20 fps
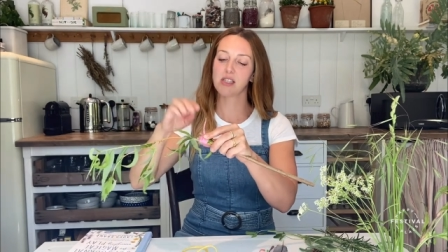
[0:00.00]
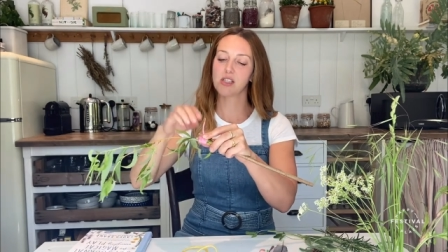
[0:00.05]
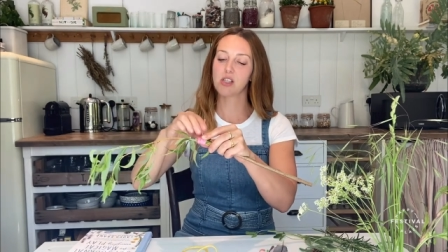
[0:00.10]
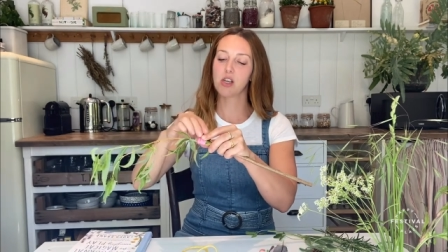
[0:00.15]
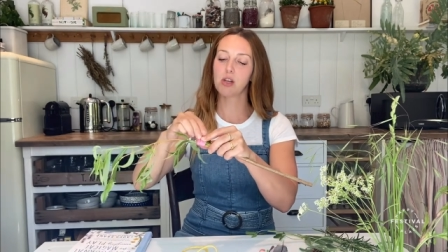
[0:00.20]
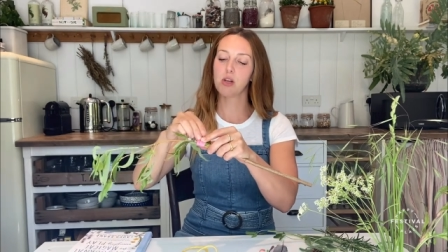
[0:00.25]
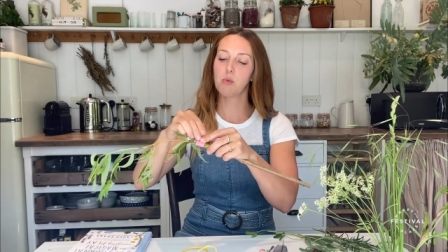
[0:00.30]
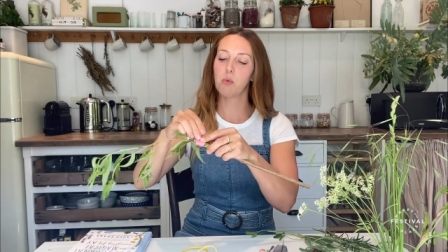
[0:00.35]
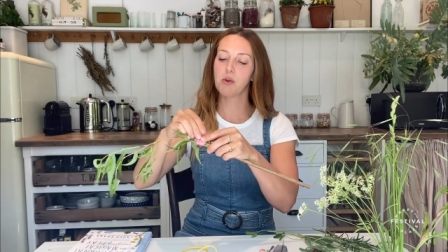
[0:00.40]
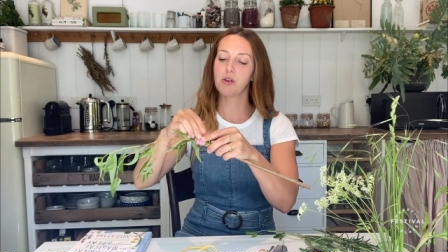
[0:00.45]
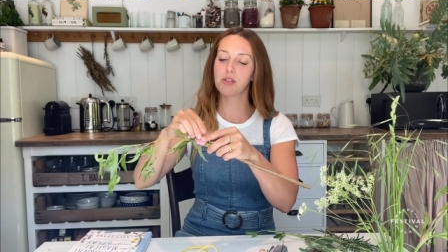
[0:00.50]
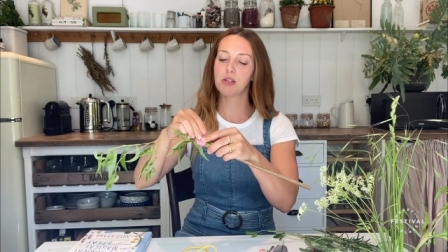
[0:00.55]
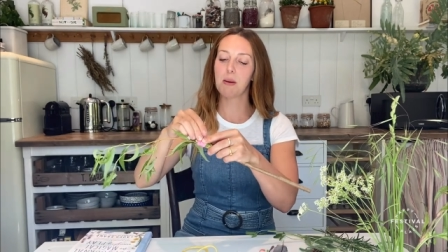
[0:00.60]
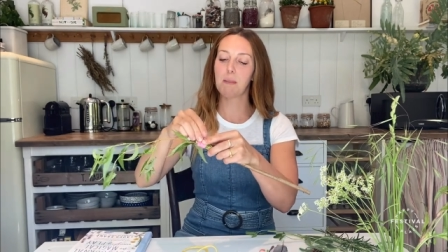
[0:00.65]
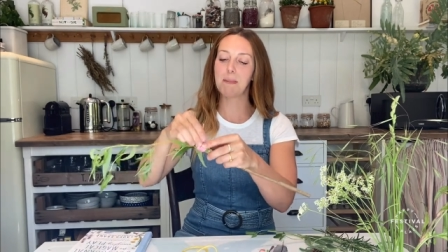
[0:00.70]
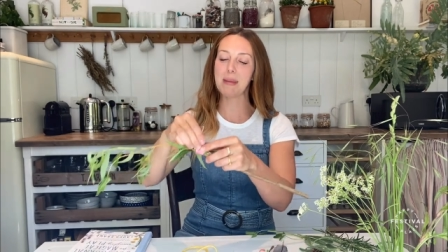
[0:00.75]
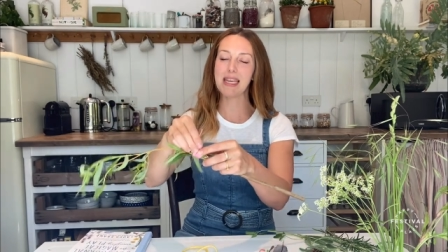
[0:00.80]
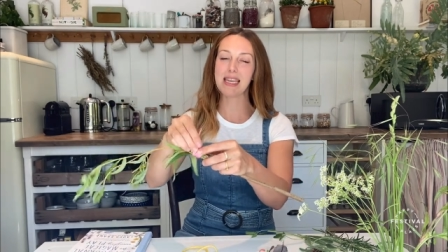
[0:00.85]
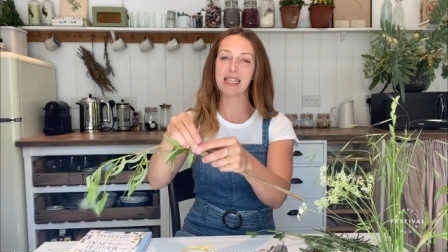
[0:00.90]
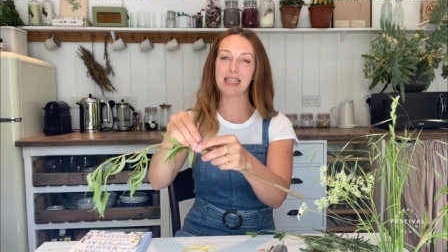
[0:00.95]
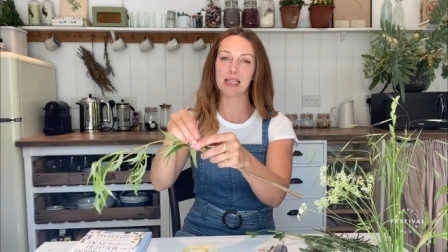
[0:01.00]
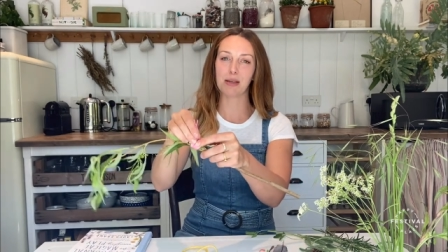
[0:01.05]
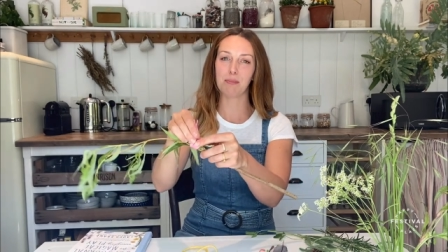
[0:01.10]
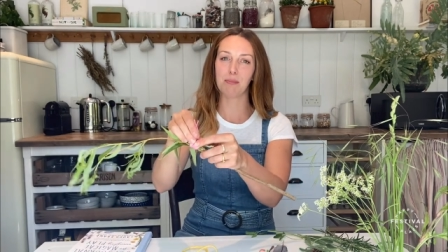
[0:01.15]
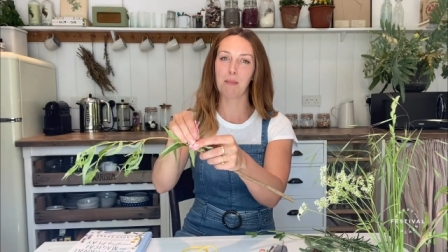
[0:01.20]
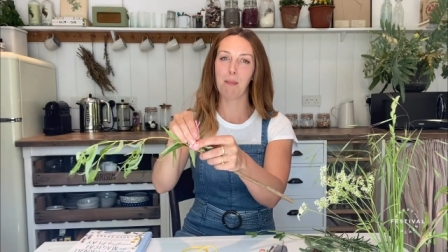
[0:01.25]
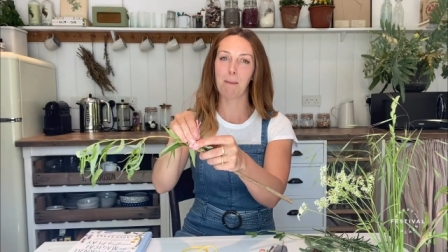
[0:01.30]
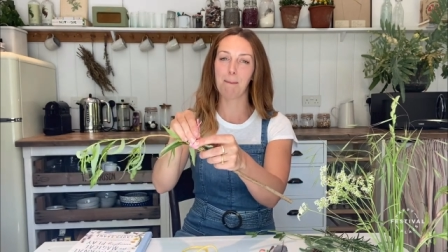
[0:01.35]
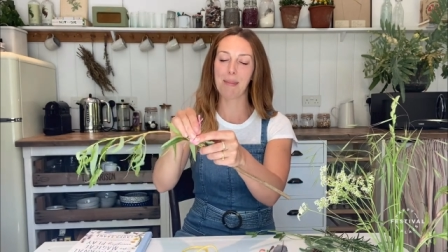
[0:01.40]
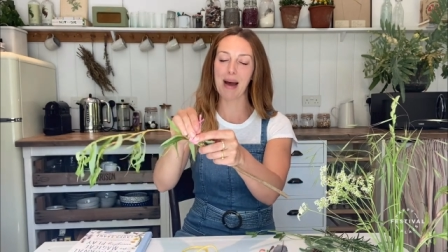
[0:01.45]
So you want to meet
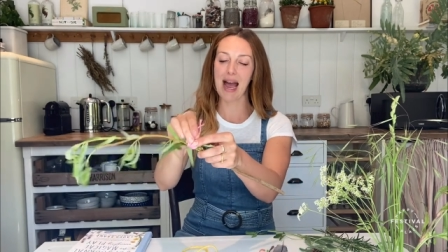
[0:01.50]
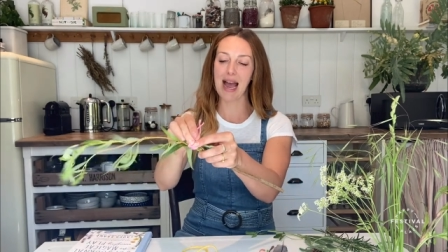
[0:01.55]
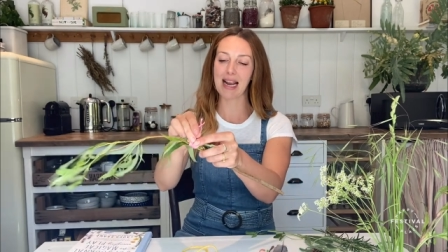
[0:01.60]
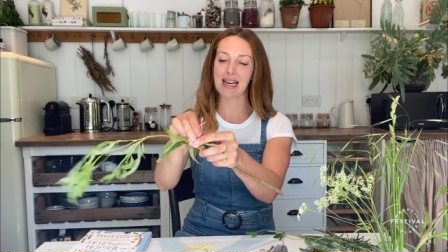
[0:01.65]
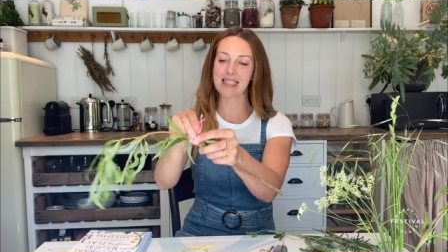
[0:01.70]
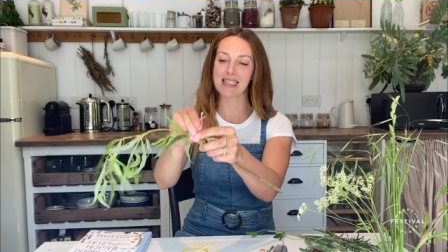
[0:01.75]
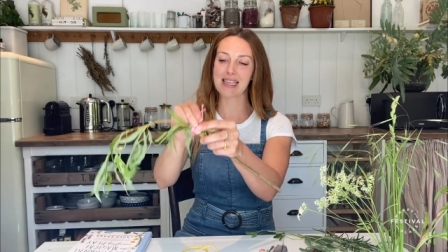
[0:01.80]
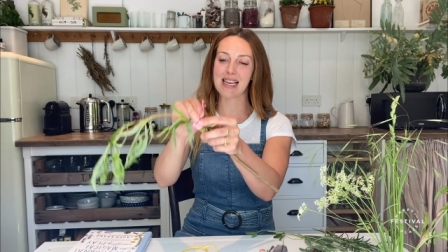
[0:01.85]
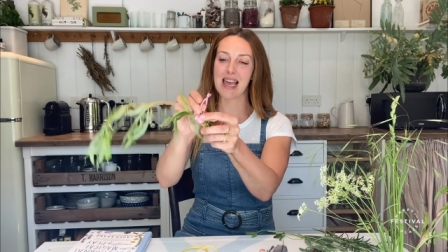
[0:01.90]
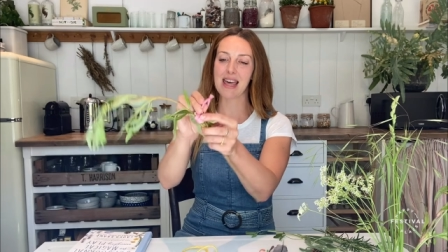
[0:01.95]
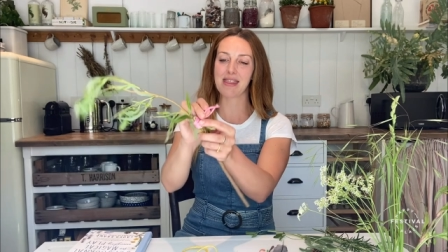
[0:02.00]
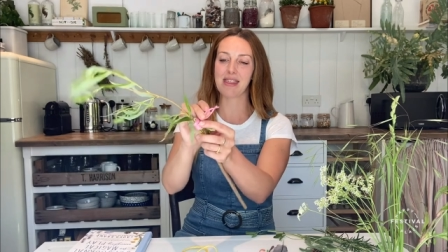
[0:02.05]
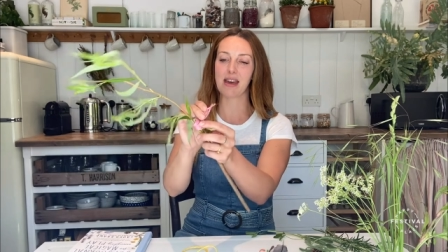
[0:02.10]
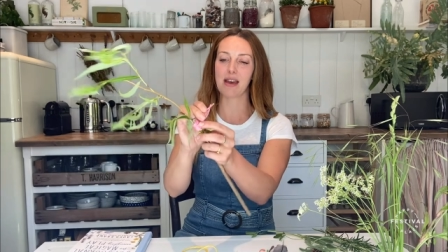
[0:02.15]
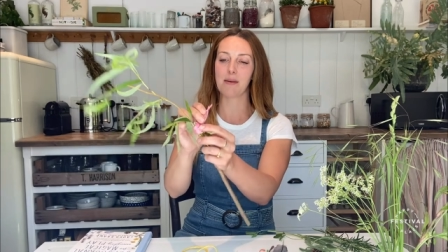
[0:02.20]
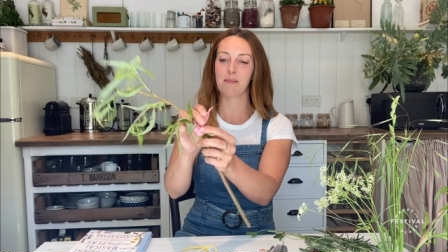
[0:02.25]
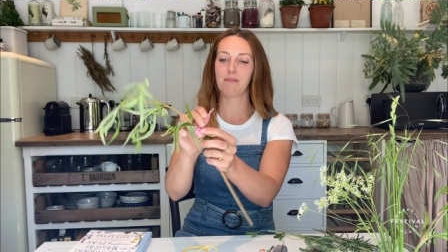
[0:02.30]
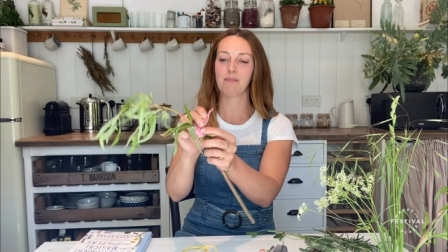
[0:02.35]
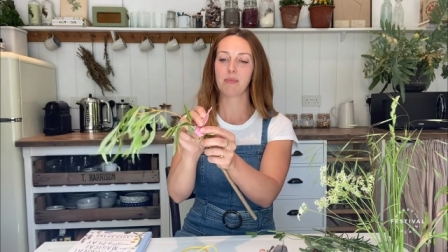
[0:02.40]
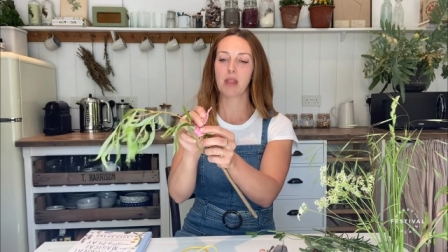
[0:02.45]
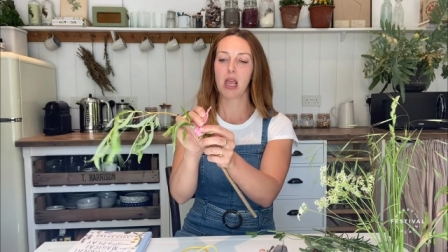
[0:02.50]
them back together.